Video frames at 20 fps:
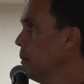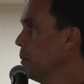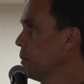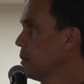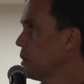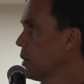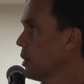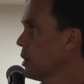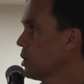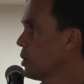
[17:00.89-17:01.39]

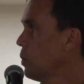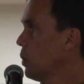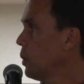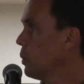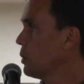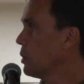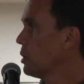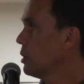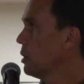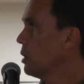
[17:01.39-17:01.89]
So this
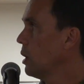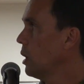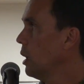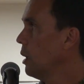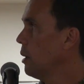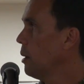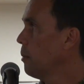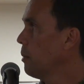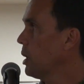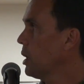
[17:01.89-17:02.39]
quote,
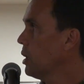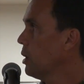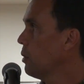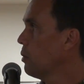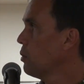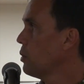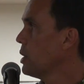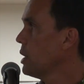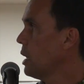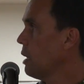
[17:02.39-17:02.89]
I'm not going to
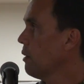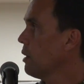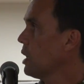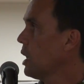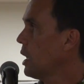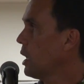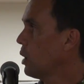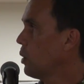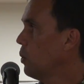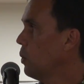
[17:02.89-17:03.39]
read, I have a
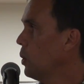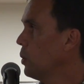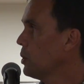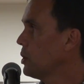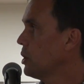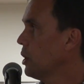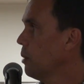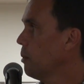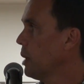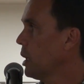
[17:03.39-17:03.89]
lot of
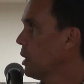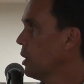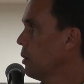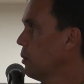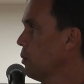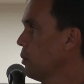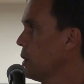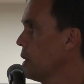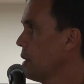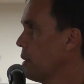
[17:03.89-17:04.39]
quotes here, I'm not going to
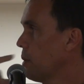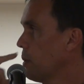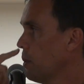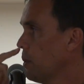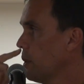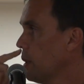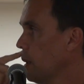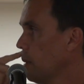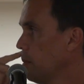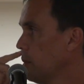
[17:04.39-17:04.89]
read
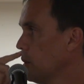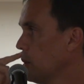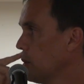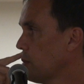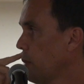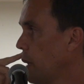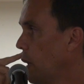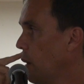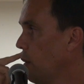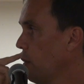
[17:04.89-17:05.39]
through them,
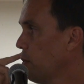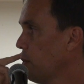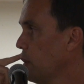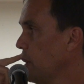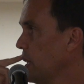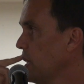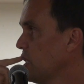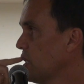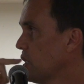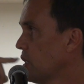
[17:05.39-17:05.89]
just
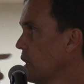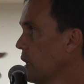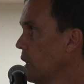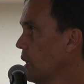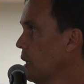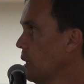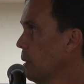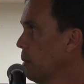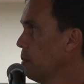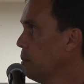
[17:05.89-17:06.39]
paraphrase,
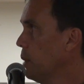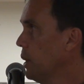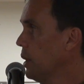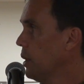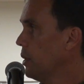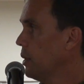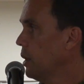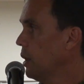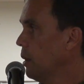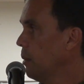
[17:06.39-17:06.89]

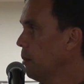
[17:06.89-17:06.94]
but